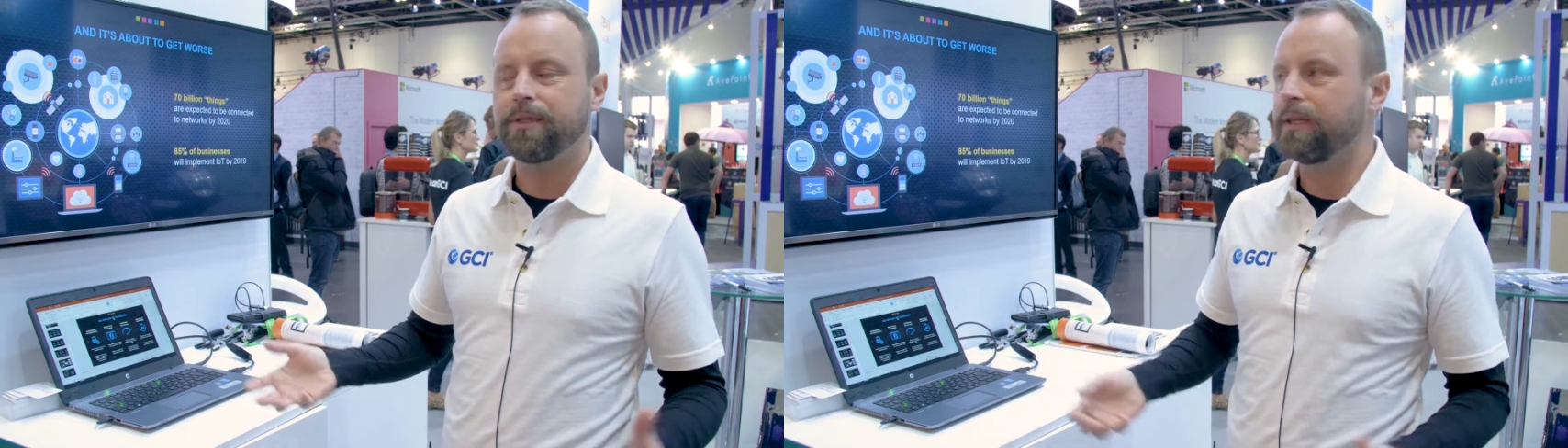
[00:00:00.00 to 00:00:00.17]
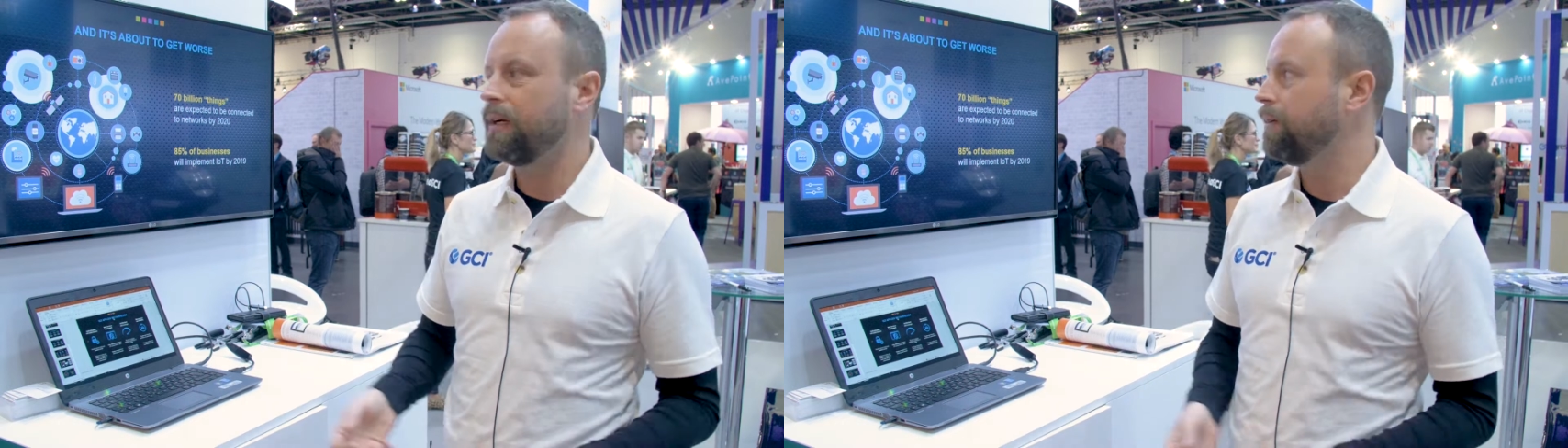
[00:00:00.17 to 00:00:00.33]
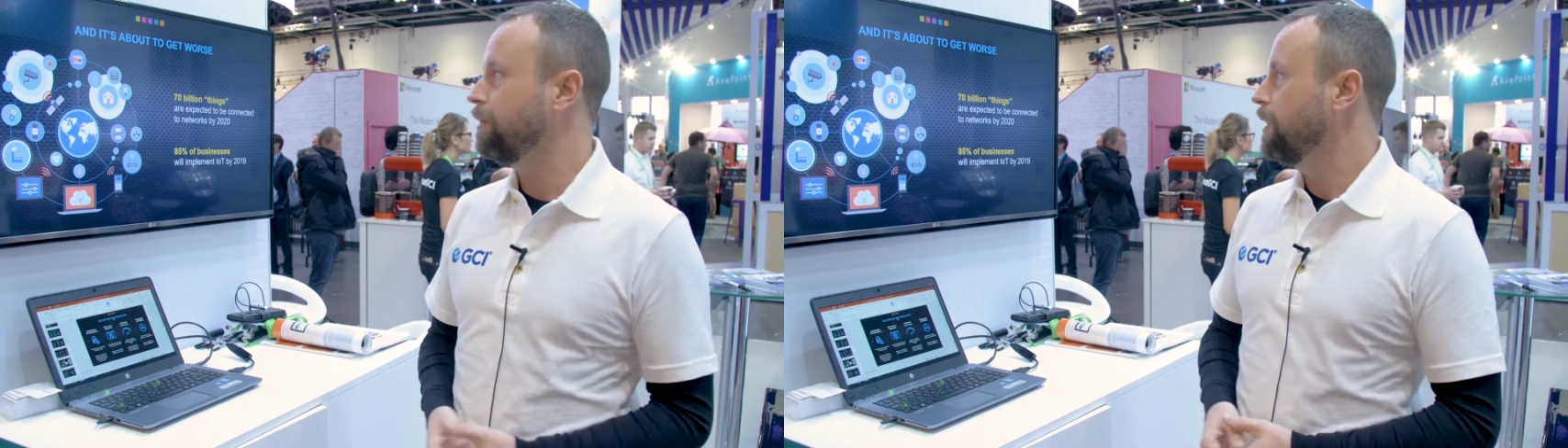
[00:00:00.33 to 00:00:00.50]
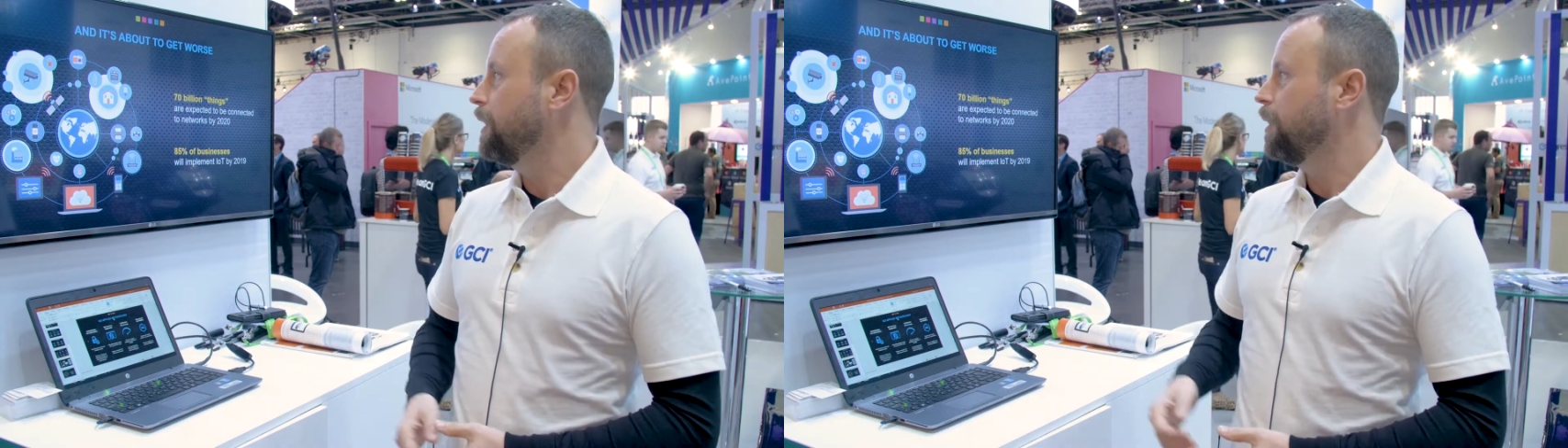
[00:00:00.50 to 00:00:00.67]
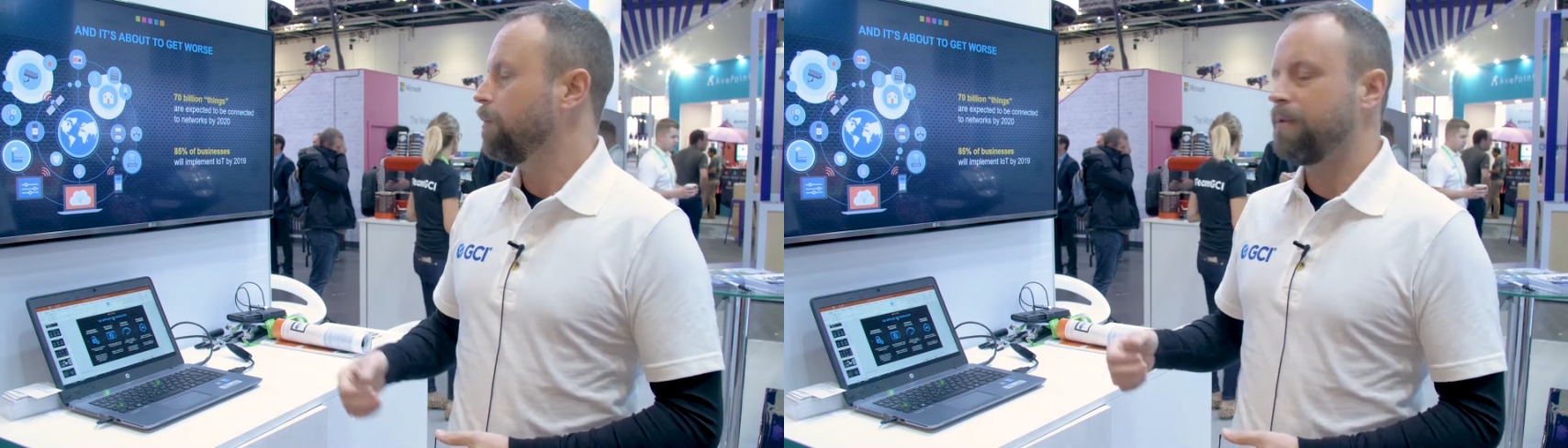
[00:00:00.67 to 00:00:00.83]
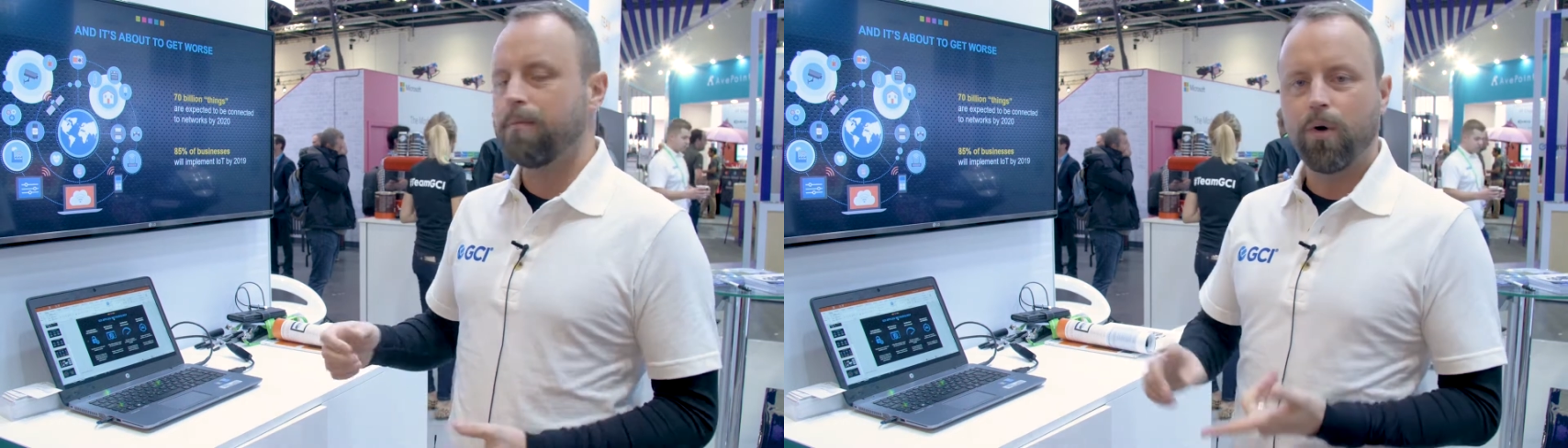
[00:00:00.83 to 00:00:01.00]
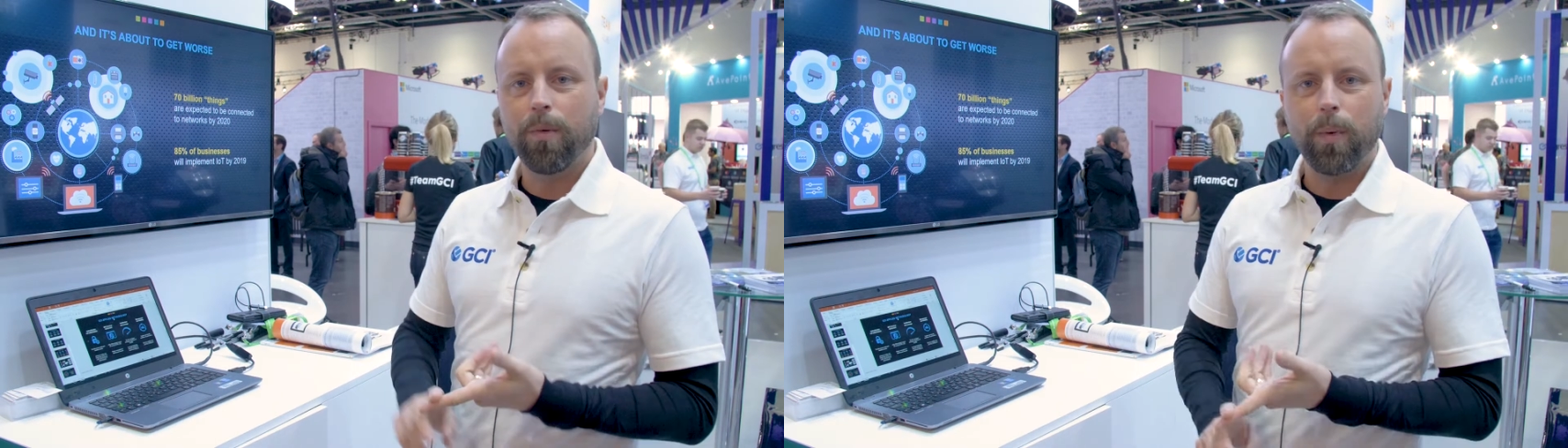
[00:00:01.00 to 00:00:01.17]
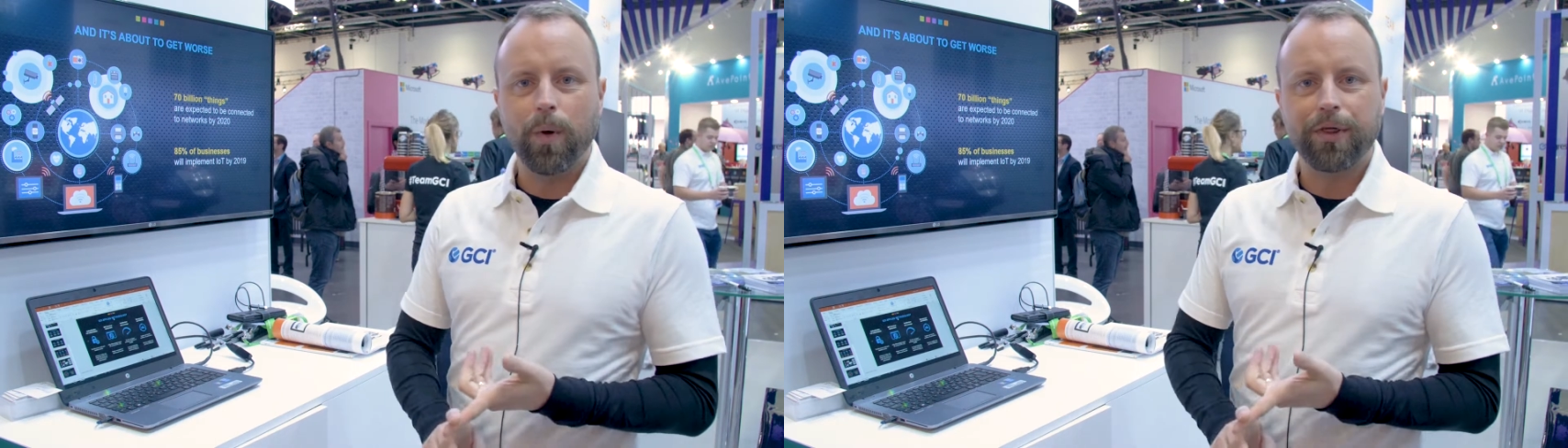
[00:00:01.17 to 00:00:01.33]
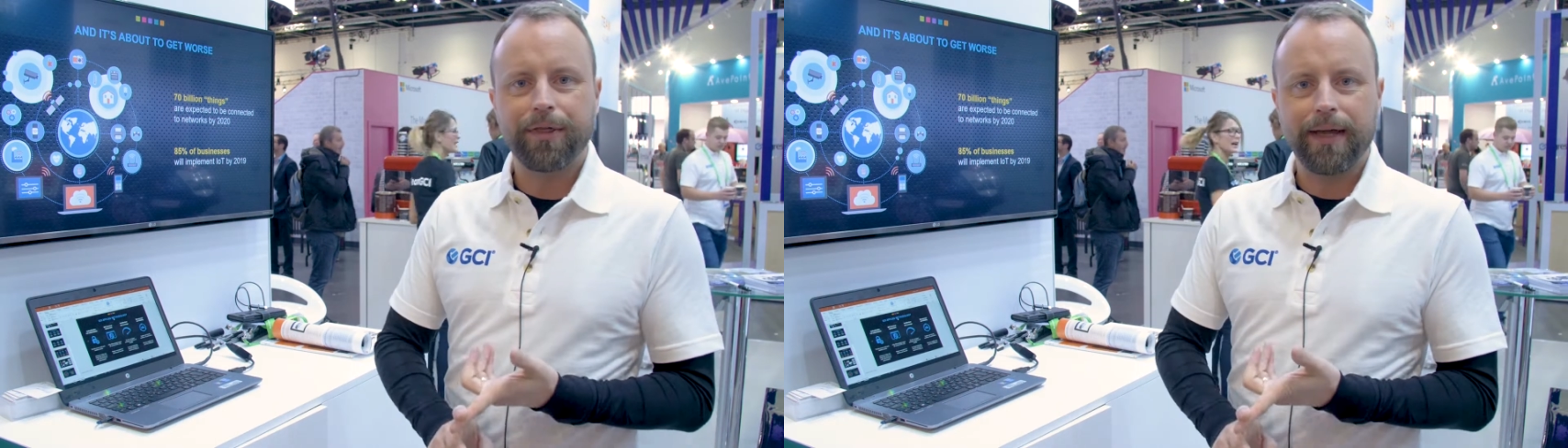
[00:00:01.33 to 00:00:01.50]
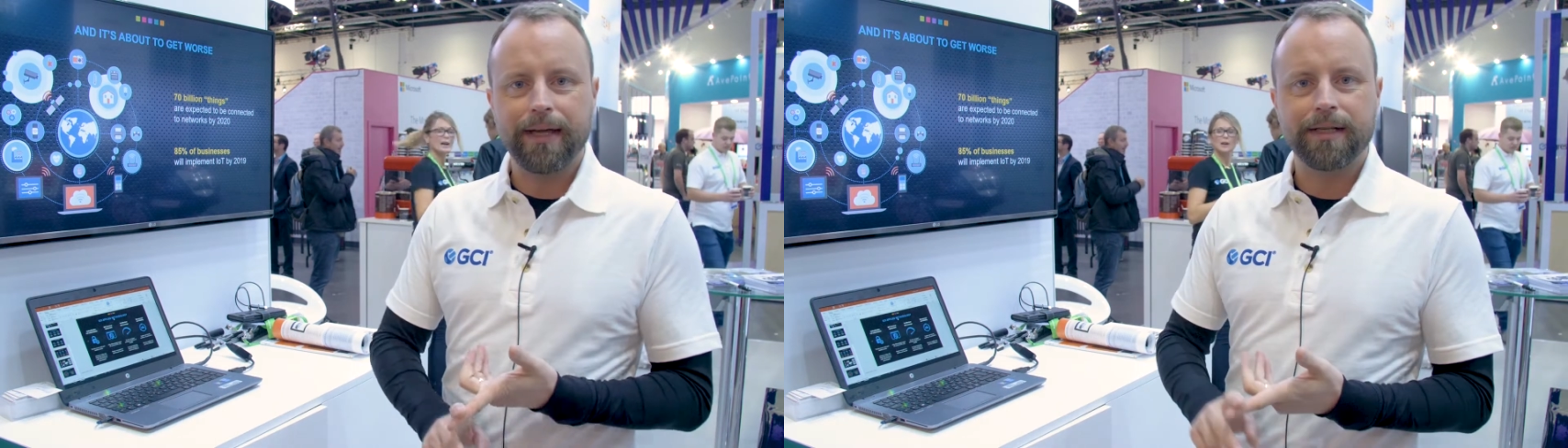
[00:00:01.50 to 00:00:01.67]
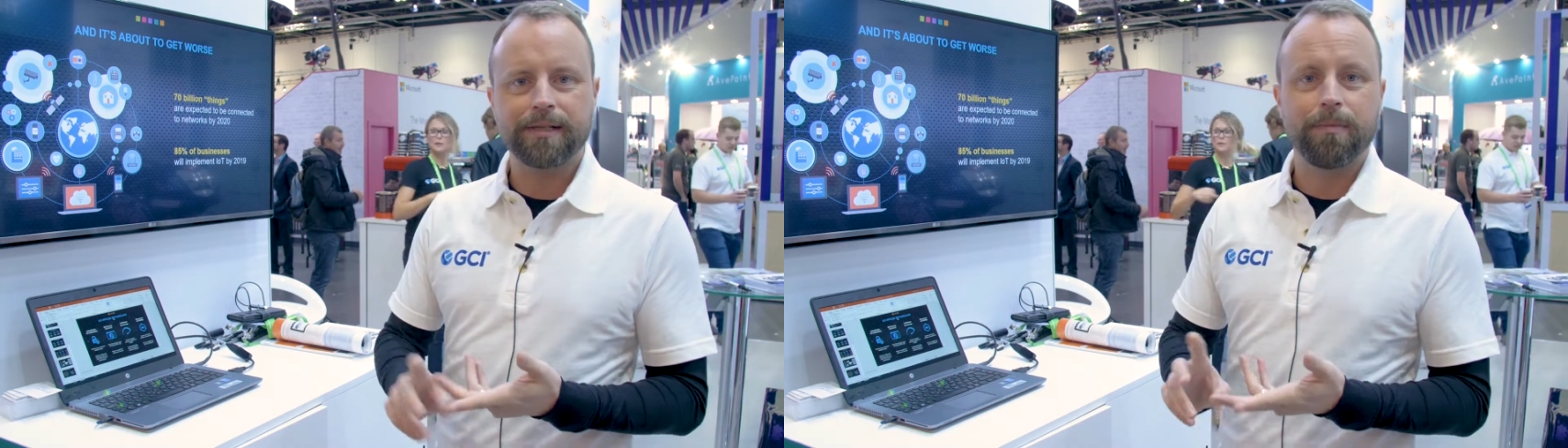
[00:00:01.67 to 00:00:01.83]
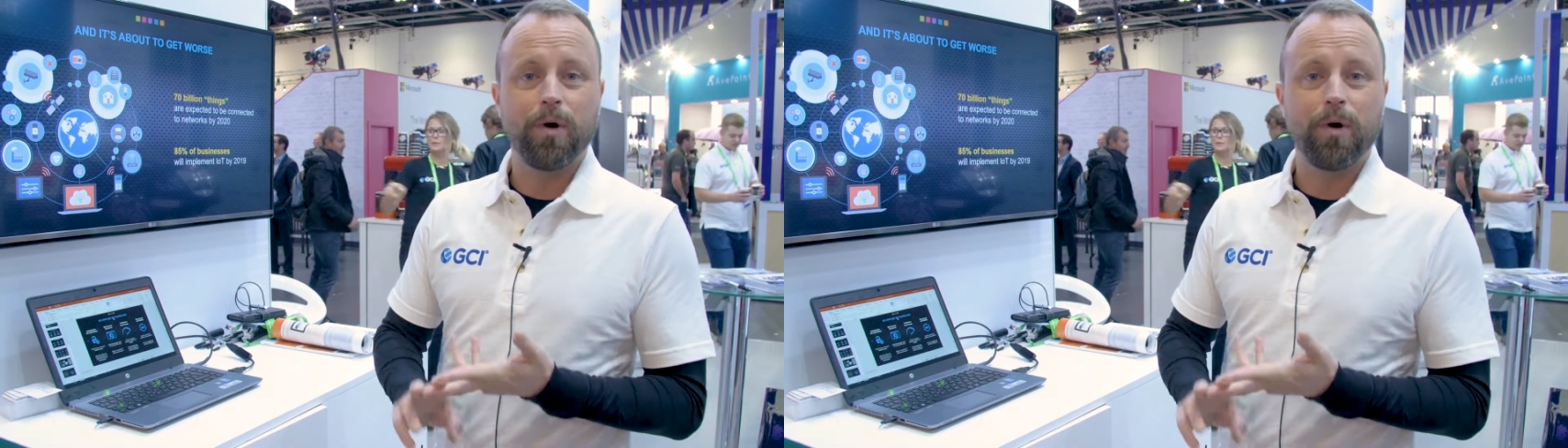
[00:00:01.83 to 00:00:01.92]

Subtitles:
So with more and more things,